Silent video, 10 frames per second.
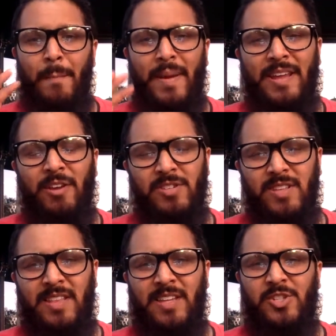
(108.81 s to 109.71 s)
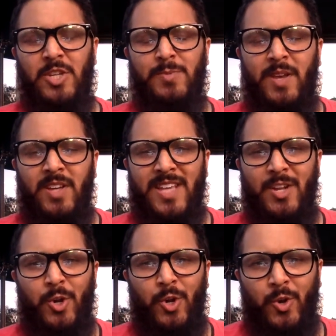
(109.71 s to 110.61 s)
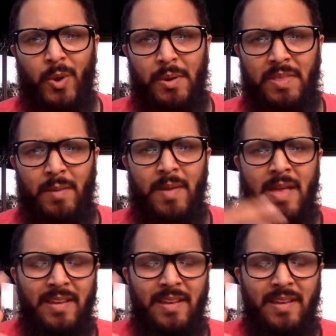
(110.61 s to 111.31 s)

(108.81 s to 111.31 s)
But here's the thing: just because I don't agree with him